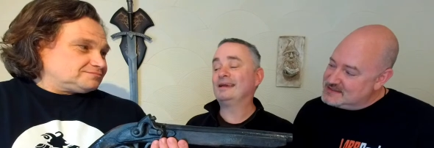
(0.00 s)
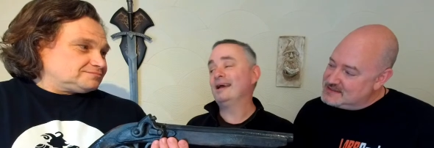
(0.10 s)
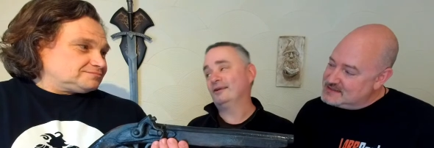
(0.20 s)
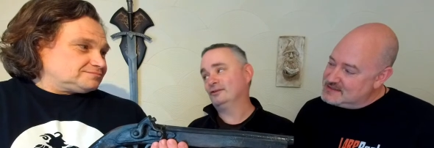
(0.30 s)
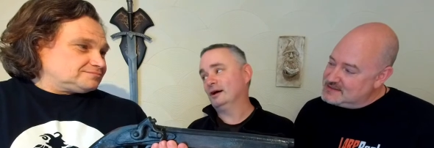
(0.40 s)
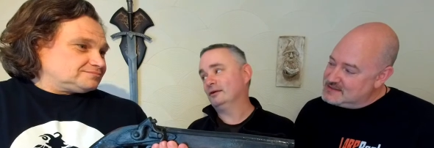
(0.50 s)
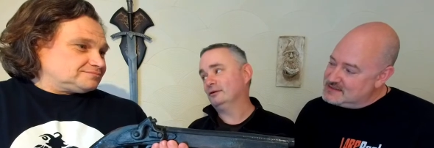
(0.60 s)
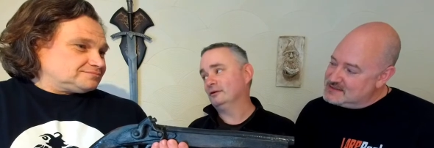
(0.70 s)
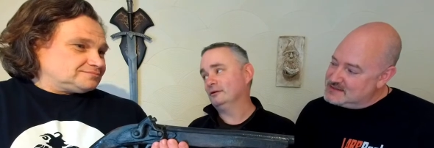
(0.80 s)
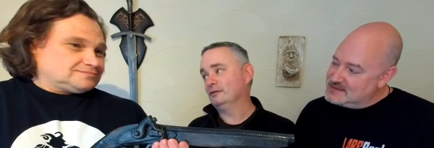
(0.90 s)
Speaker 1: a
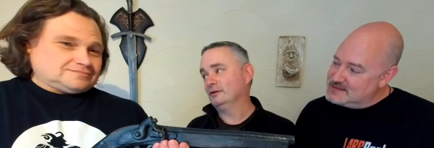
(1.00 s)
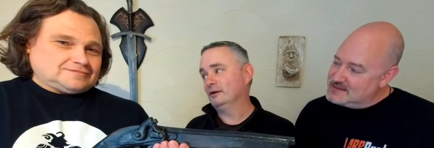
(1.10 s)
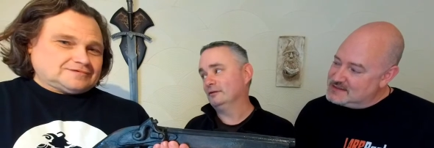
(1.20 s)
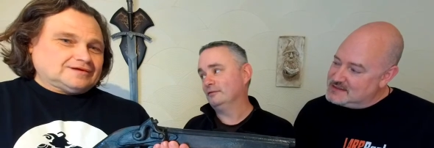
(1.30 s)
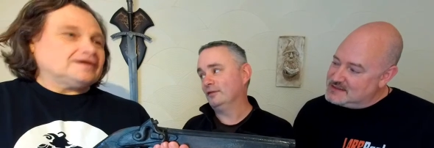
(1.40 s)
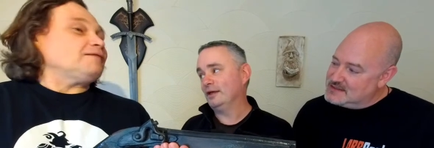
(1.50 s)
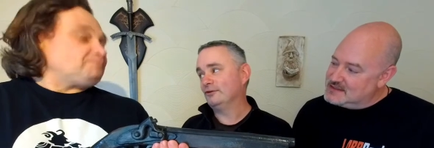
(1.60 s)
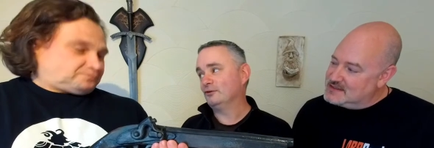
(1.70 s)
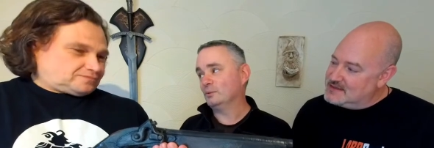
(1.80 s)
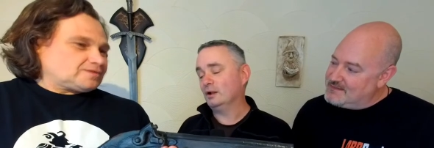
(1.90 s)
Kickstarter uh, for yeah.
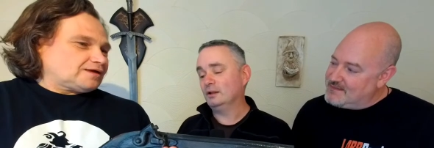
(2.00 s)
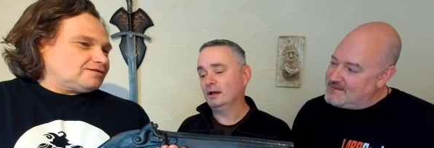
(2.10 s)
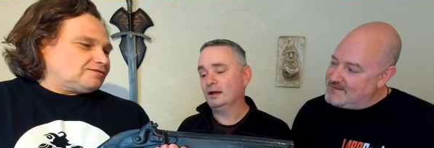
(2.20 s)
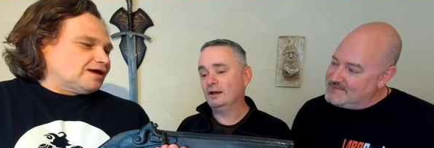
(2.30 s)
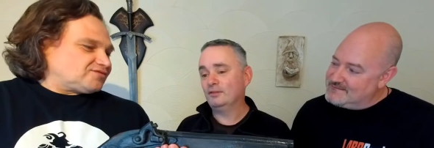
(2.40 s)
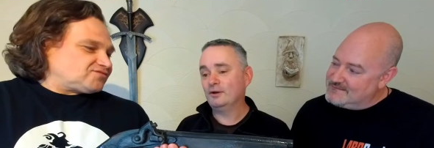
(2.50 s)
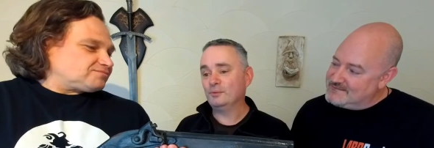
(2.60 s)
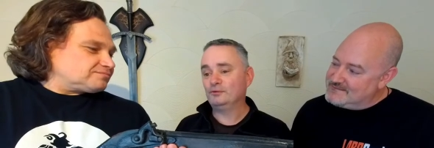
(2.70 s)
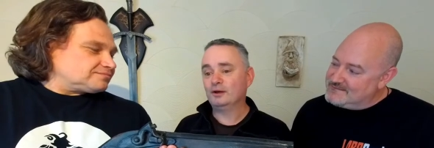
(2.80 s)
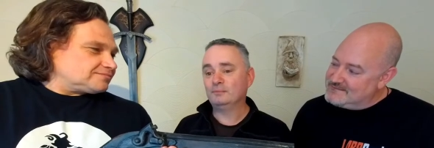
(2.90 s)
this as well. Uh, yes. That
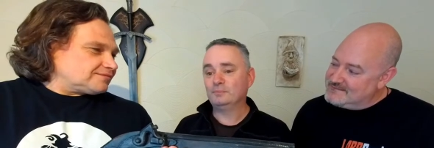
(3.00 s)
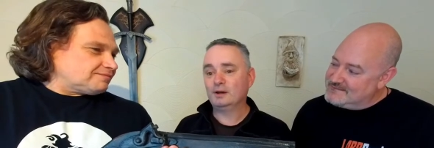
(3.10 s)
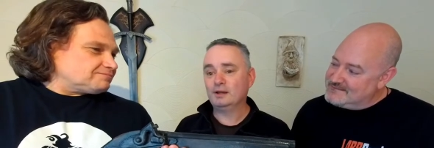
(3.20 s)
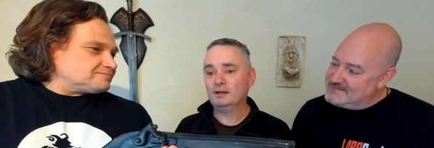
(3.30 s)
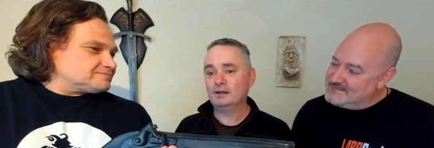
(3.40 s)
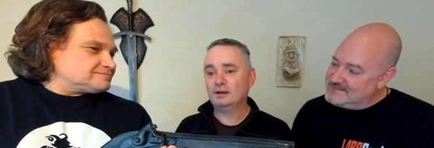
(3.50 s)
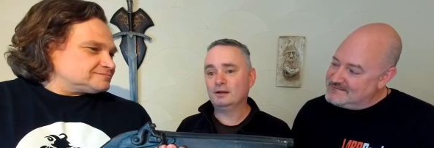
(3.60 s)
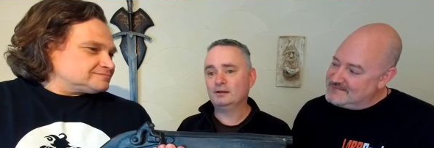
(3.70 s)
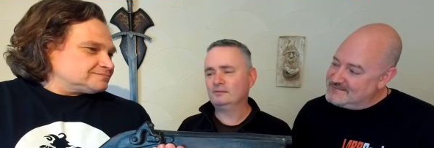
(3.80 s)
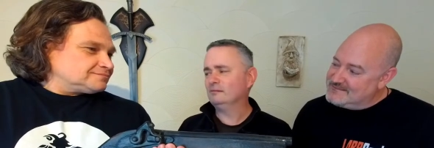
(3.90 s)
was done by
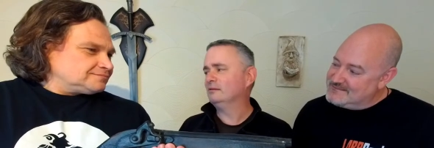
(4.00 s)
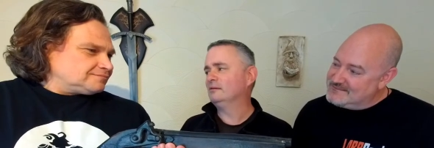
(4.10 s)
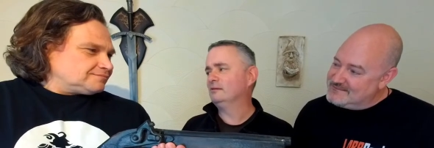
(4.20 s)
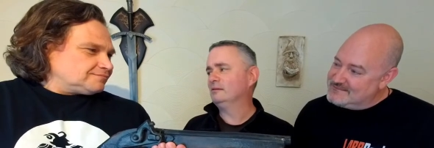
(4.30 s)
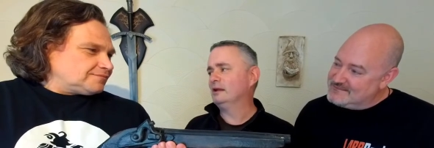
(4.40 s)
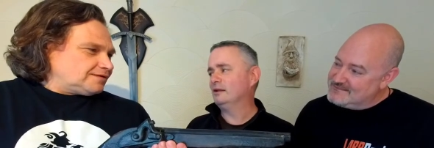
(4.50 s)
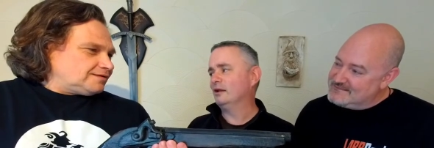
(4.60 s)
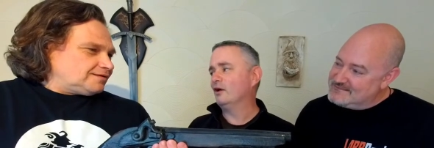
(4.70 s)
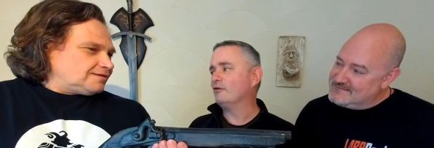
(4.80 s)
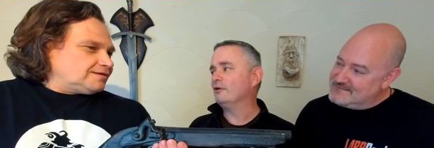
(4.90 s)
uh,
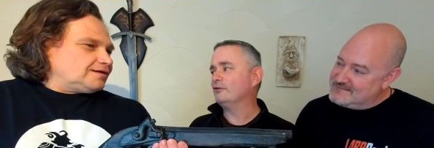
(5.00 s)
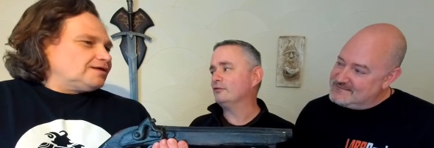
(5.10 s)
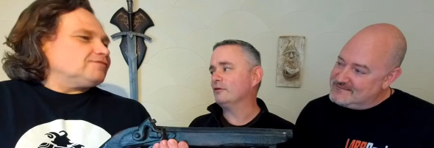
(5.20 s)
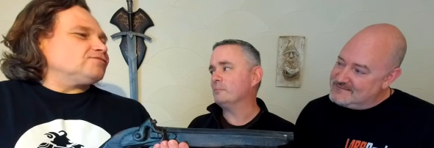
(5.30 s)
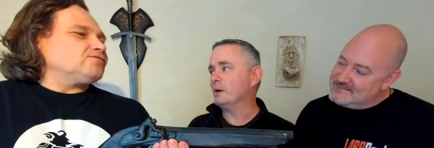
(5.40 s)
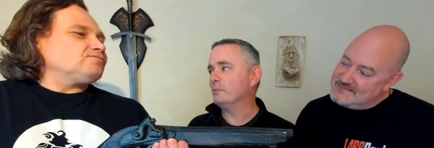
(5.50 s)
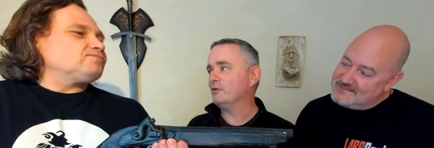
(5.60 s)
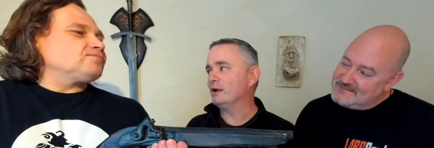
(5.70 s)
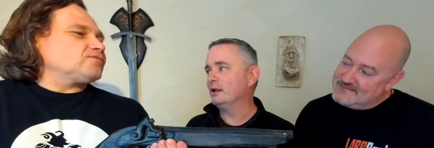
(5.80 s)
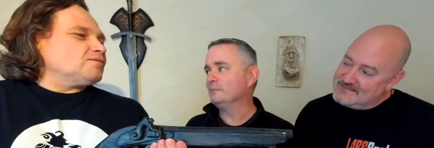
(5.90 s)
Gideon Lawrence, if I remember
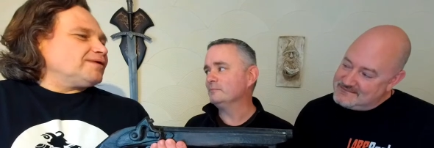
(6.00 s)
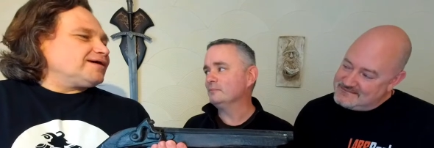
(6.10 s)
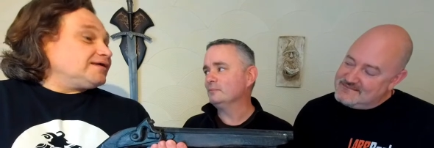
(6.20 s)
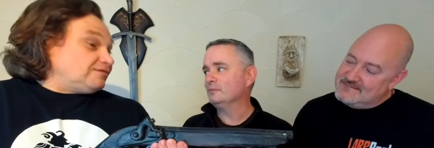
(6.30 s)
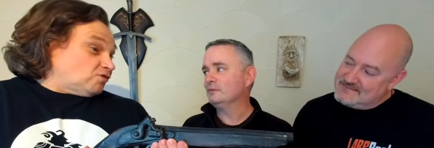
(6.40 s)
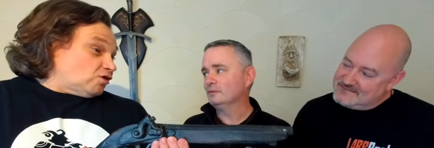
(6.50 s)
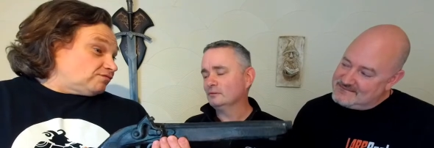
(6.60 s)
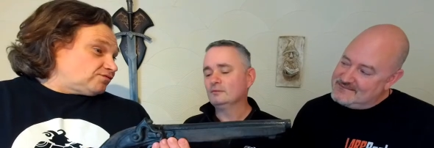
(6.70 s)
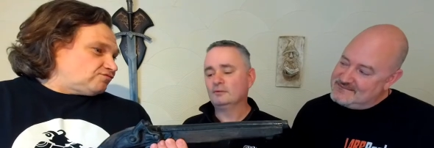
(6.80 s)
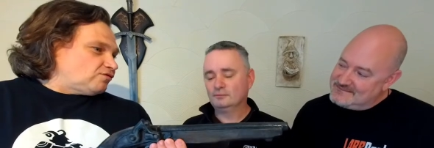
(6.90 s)
rightly.
Speaker 2: Done by Gideon
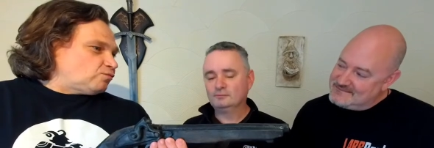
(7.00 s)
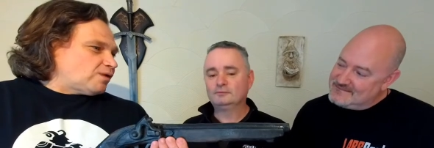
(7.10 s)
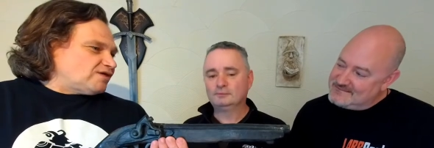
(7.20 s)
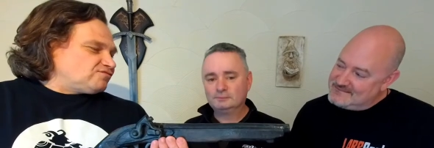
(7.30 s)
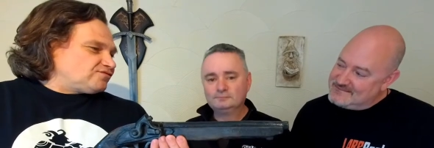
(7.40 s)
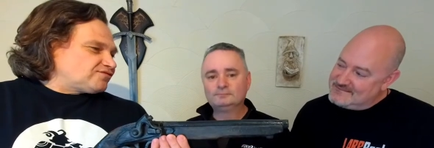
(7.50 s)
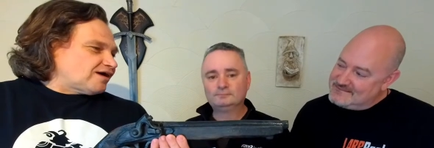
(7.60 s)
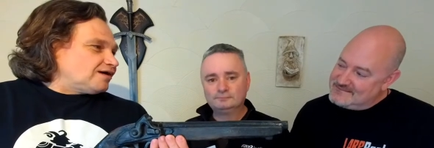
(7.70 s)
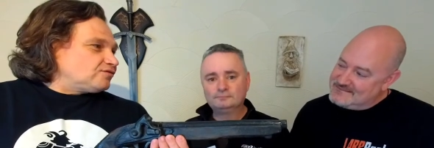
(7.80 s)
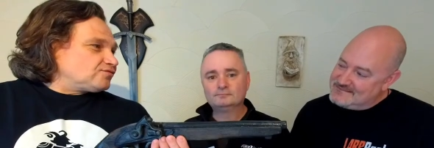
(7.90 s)
Lawrence for Wyvern's
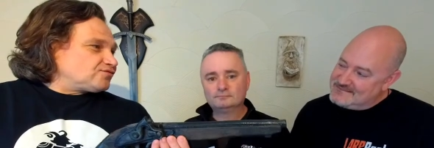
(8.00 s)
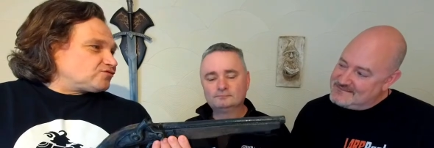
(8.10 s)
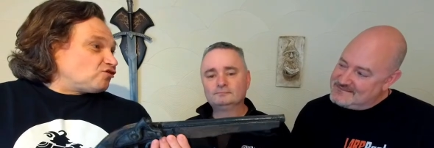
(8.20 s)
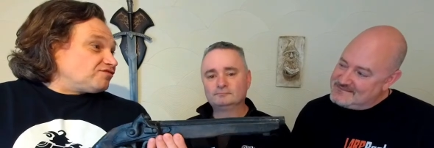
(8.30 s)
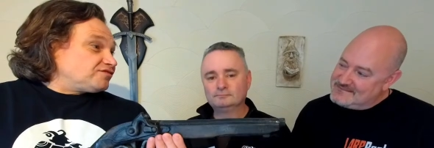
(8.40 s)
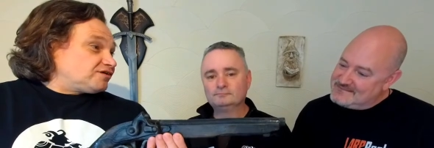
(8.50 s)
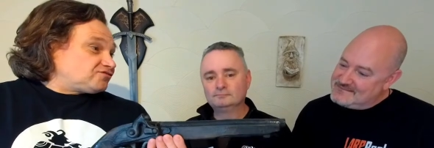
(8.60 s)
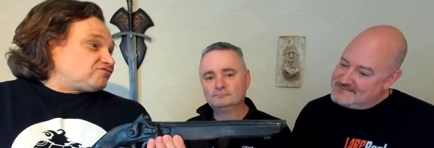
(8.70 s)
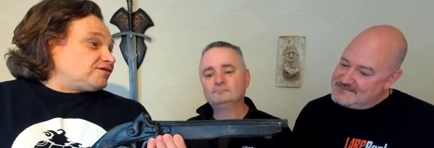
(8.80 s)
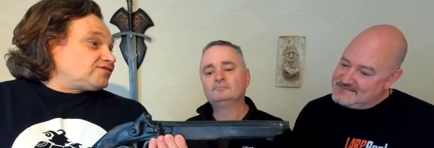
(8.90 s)
Tales, Stories and
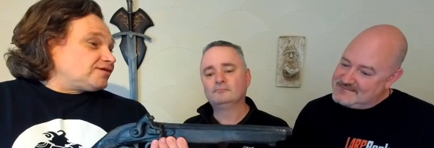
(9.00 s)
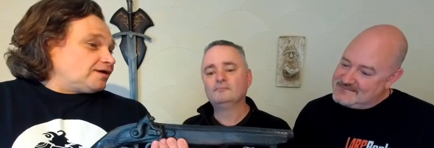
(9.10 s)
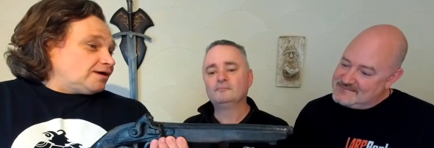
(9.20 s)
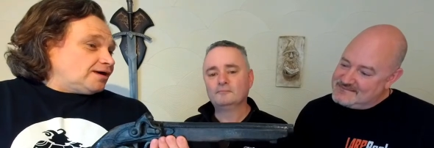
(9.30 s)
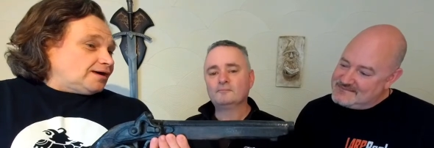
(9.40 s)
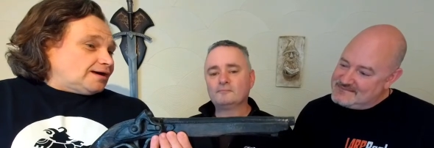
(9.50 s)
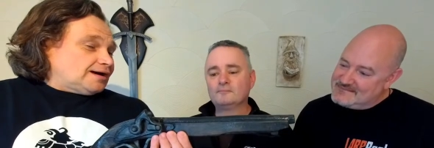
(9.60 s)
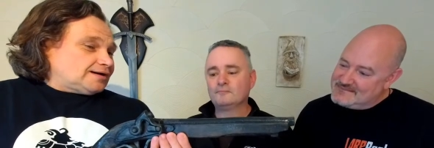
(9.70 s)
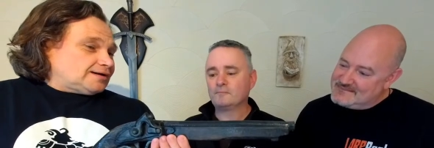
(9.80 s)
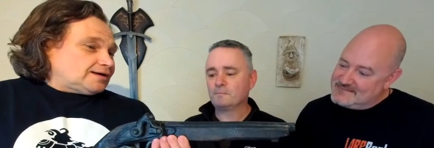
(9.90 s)
Histories.
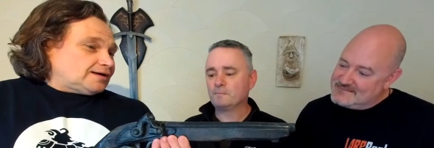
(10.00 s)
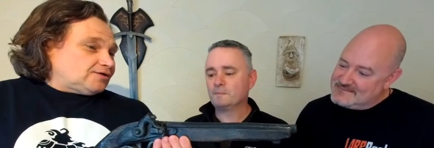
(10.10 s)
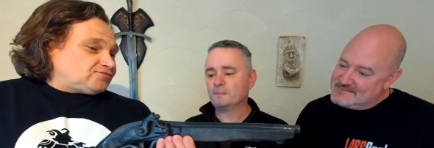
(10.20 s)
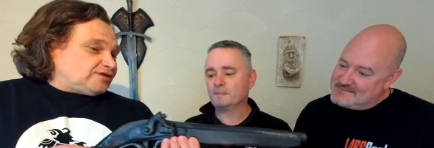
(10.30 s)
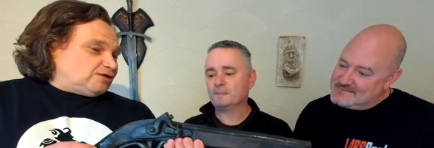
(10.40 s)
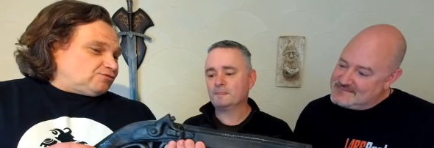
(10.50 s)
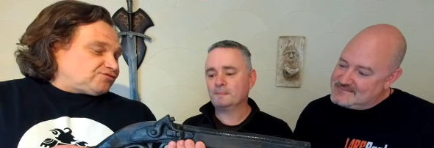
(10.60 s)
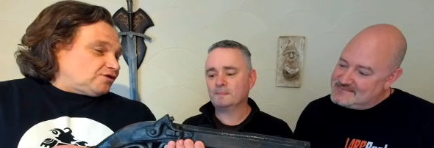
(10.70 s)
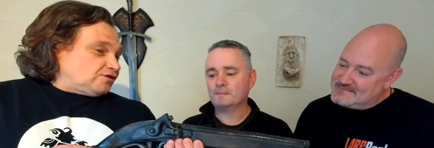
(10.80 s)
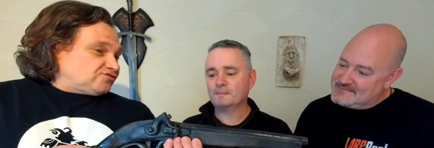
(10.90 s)
Uh, it, it, was
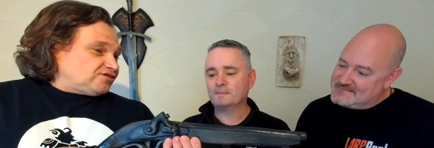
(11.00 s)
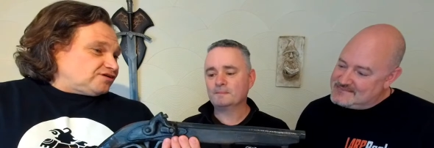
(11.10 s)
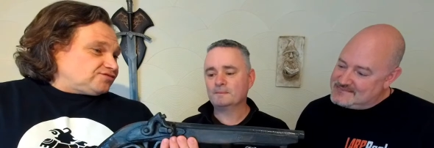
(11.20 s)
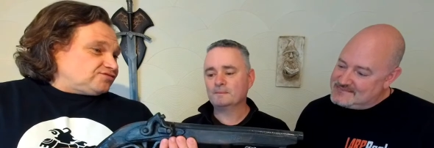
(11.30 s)
to launch his